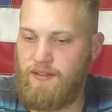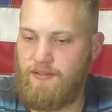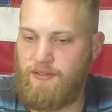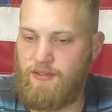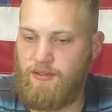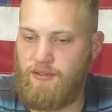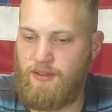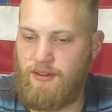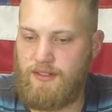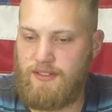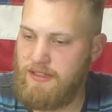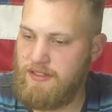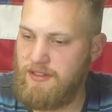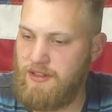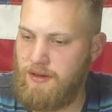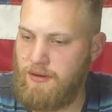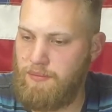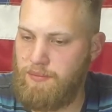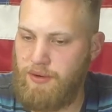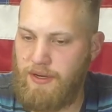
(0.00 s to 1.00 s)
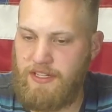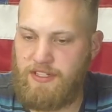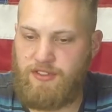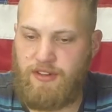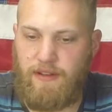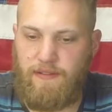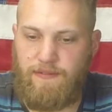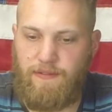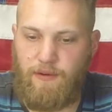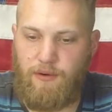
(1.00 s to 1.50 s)
of course. So pretty
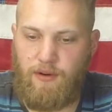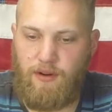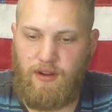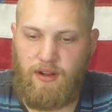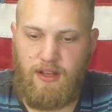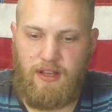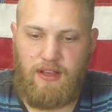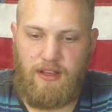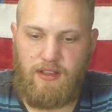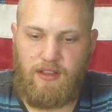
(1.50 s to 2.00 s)
straightforward.